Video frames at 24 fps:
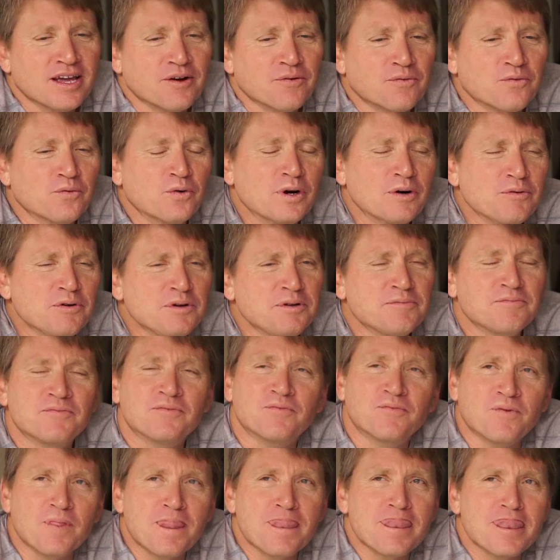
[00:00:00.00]
what
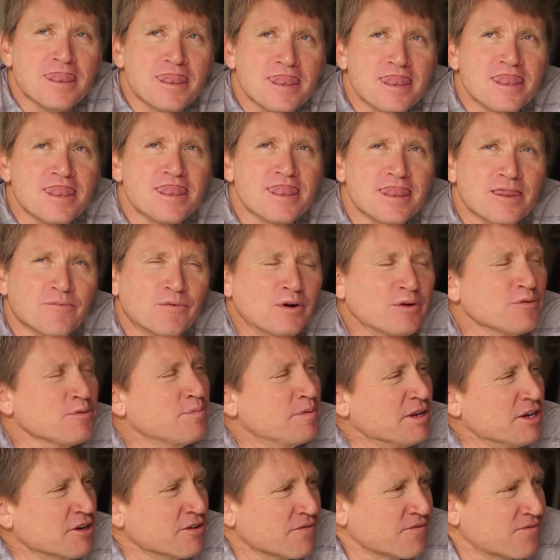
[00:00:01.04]
would
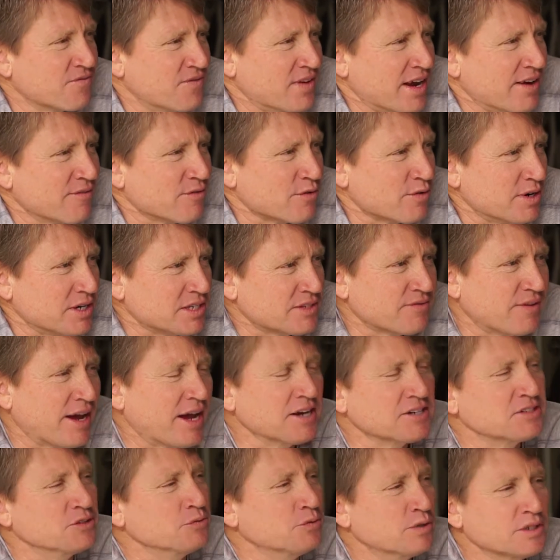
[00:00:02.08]
be your favorite race? If I
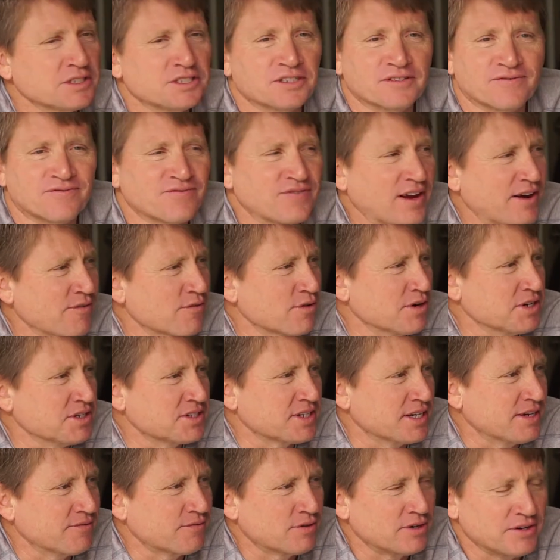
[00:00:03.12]
ask you, what's your favorite
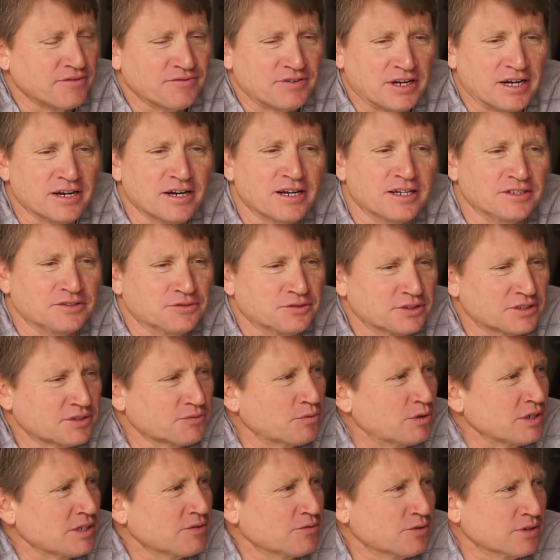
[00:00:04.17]
race ever? You've done hundreds.
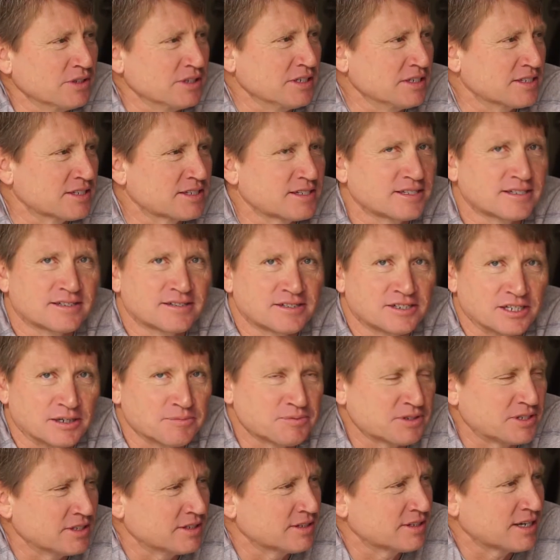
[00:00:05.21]
What really
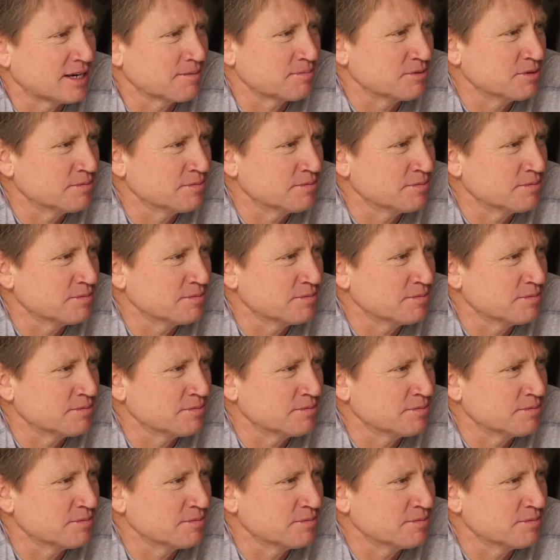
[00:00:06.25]
jumps to the top